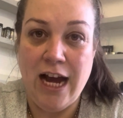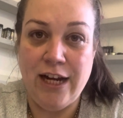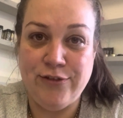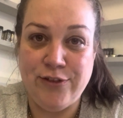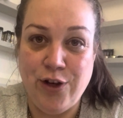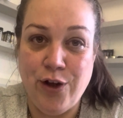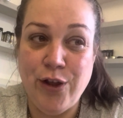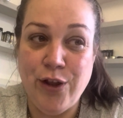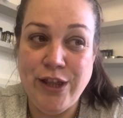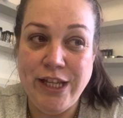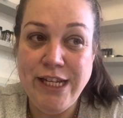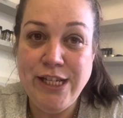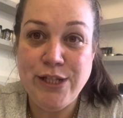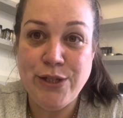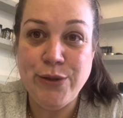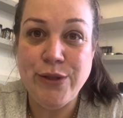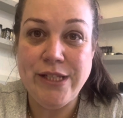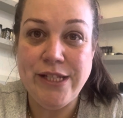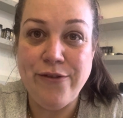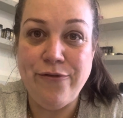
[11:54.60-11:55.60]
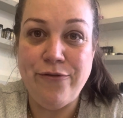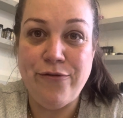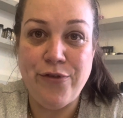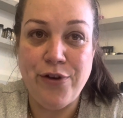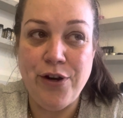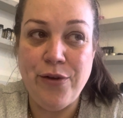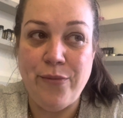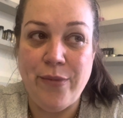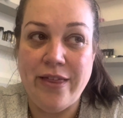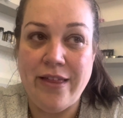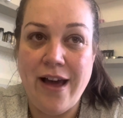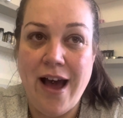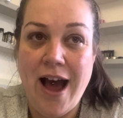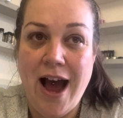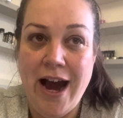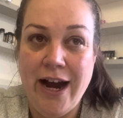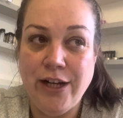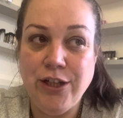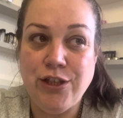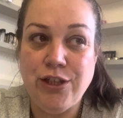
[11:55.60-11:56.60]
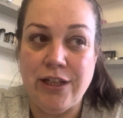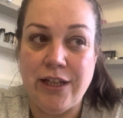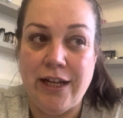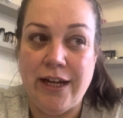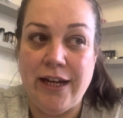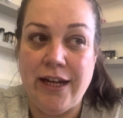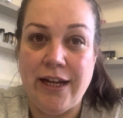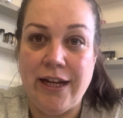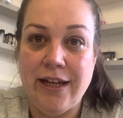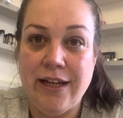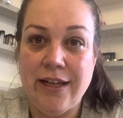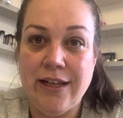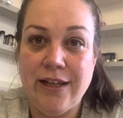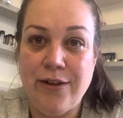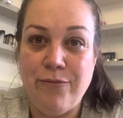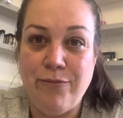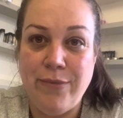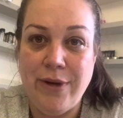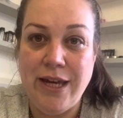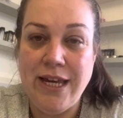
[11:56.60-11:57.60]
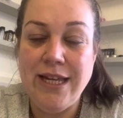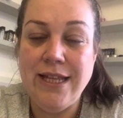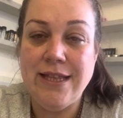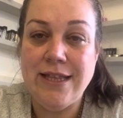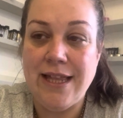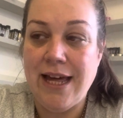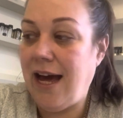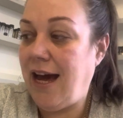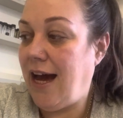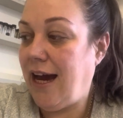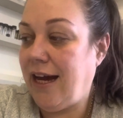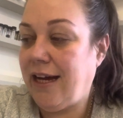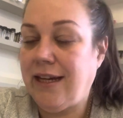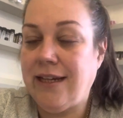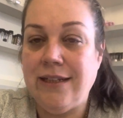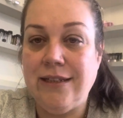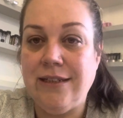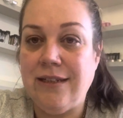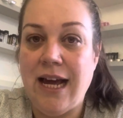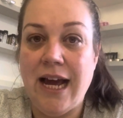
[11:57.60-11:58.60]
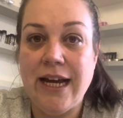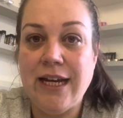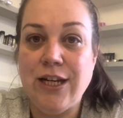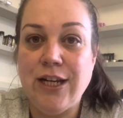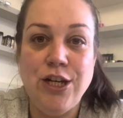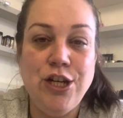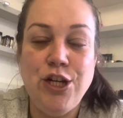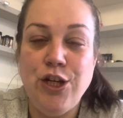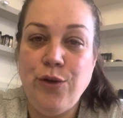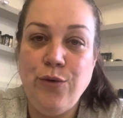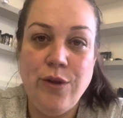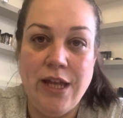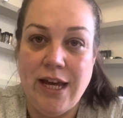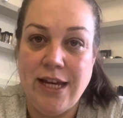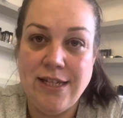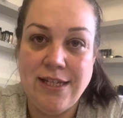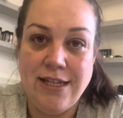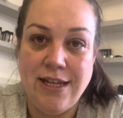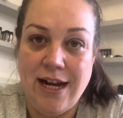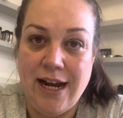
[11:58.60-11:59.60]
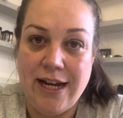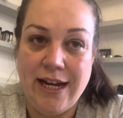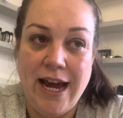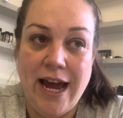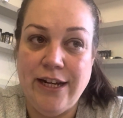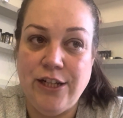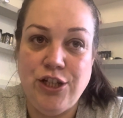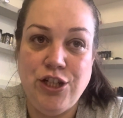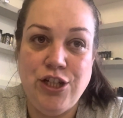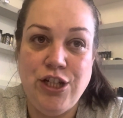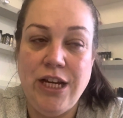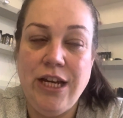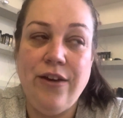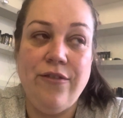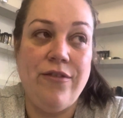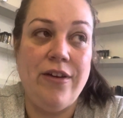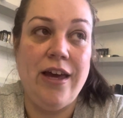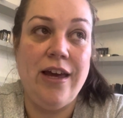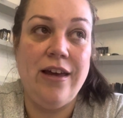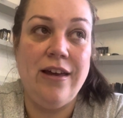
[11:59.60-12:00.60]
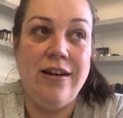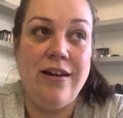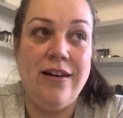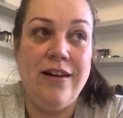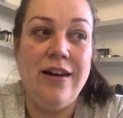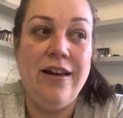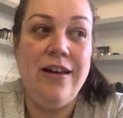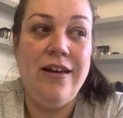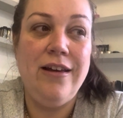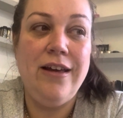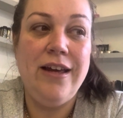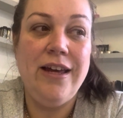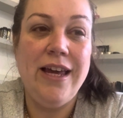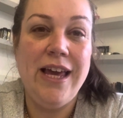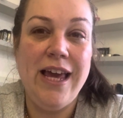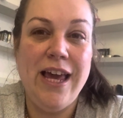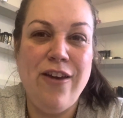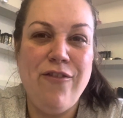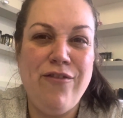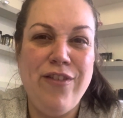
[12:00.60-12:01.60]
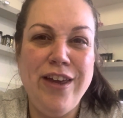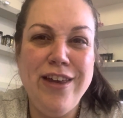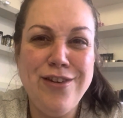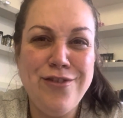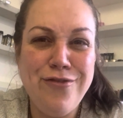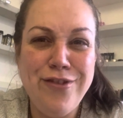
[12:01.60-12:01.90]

got these tools in front of me that actually mean that I can do this and I can achieve it, and it feels